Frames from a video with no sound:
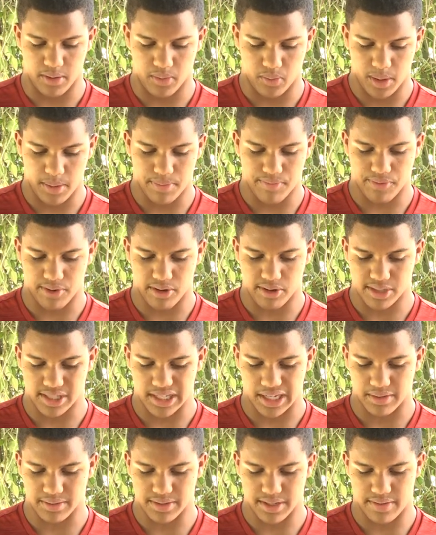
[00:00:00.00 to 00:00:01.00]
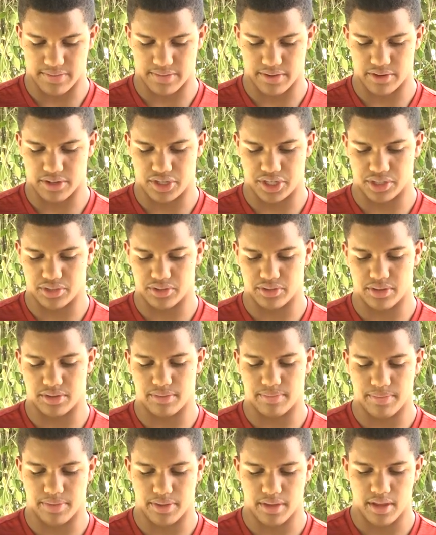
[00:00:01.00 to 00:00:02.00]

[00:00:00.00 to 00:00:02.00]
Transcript: Weep for yourselves and for your children.